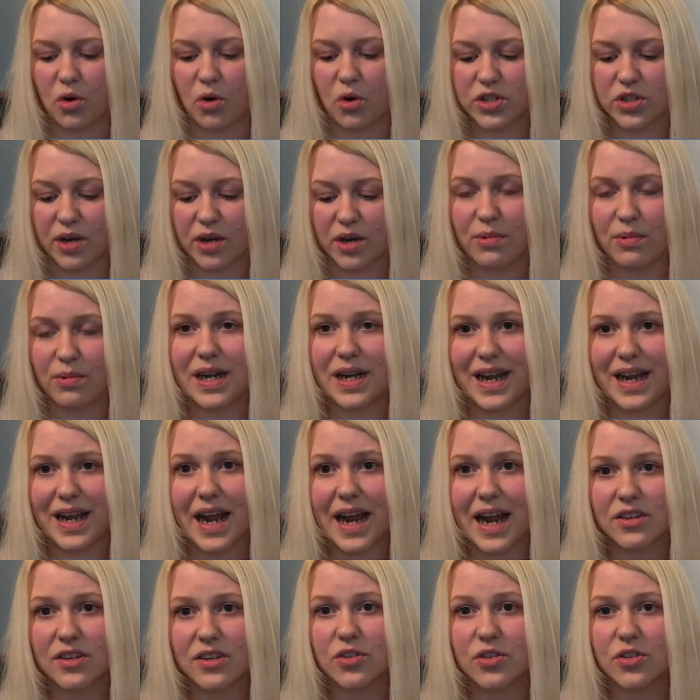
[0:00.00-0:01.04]
what I really
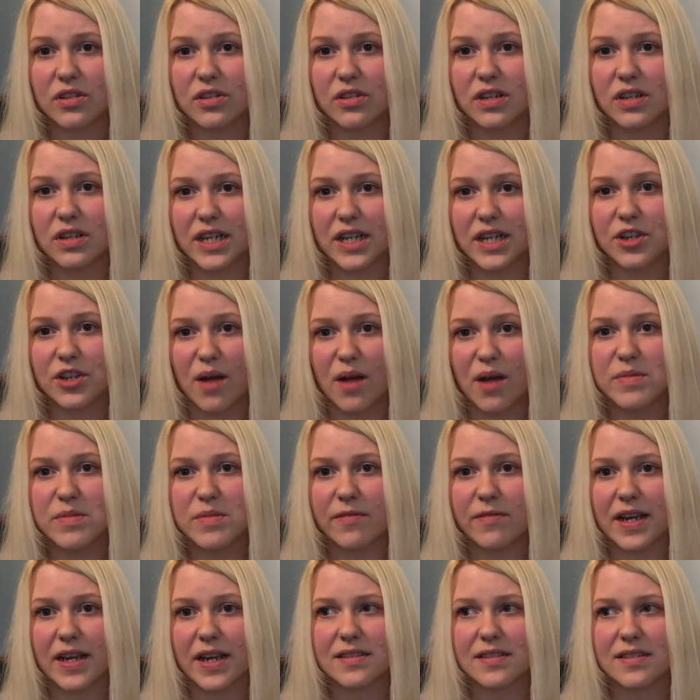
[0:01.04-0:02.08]
had done in terms
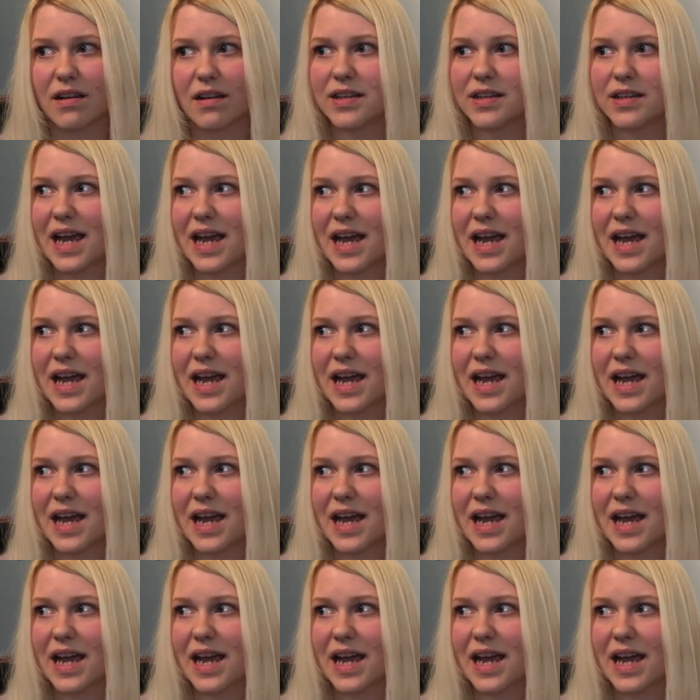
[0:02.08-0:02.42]
of exercise,